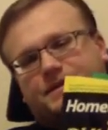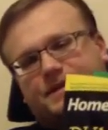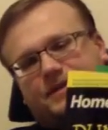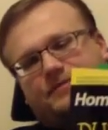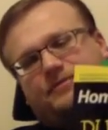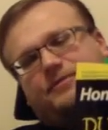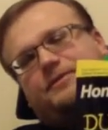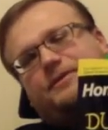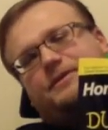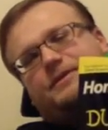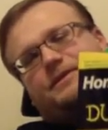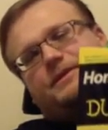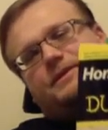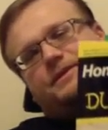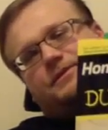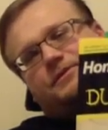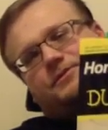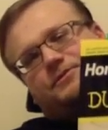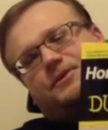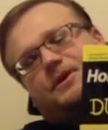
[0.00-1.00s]

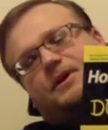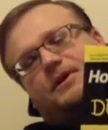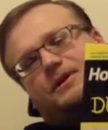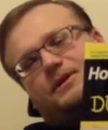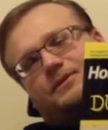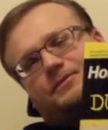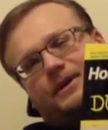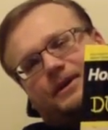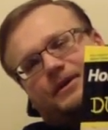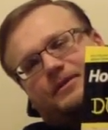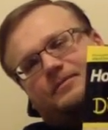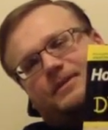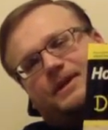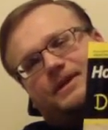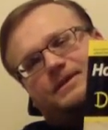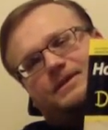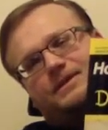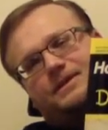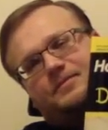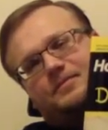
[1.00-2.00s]
definitely strongly
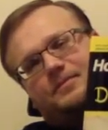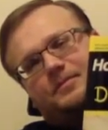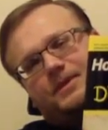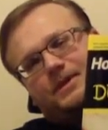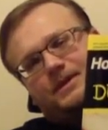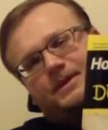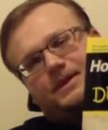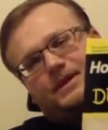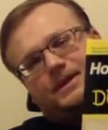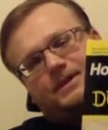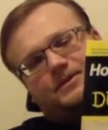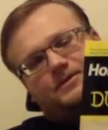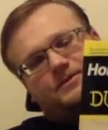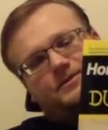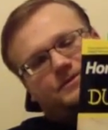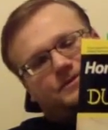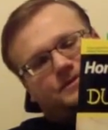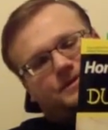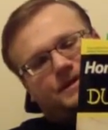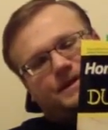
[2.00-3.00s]
recommended
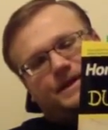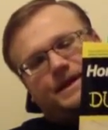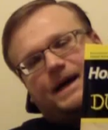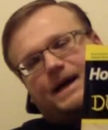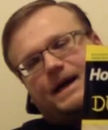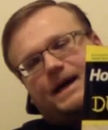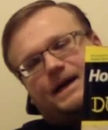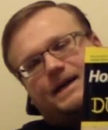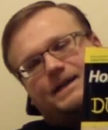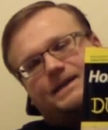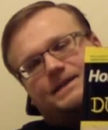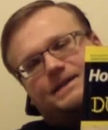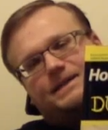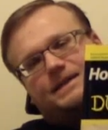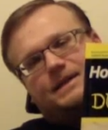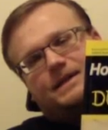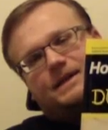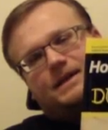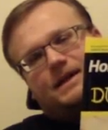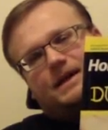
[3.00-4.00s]
beginner's guide